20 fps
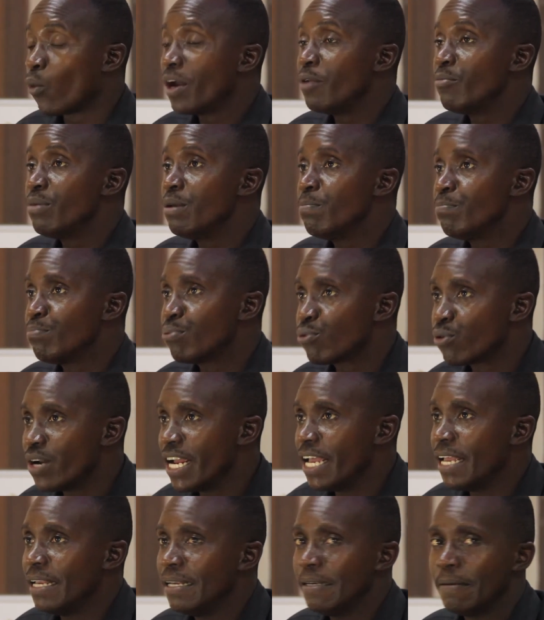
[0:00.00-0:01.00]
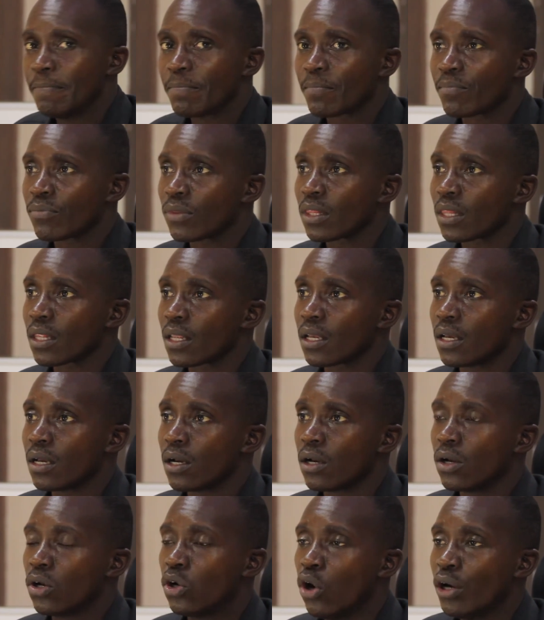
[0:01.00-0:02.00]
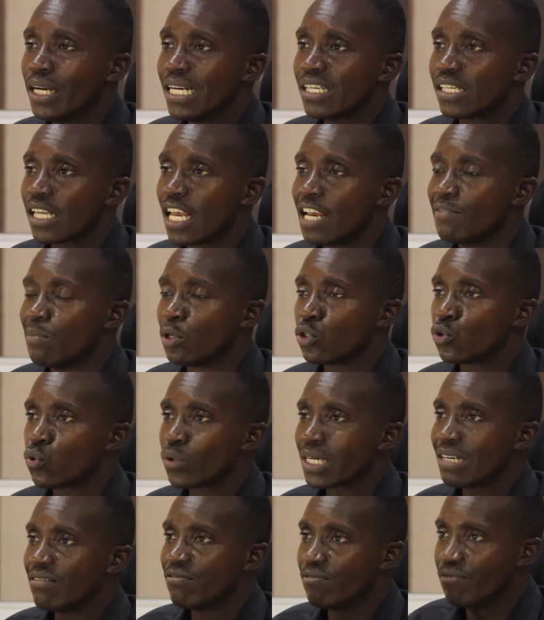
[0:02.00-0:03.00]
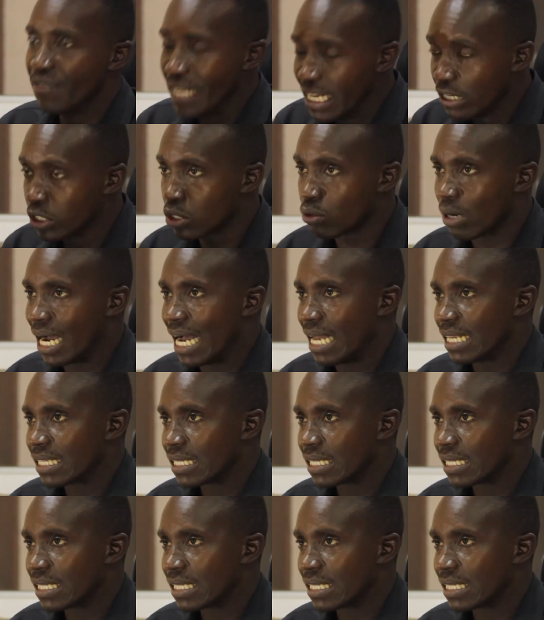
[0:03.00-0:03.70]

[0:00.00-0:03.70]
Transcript: When we pray, God is able to reveal to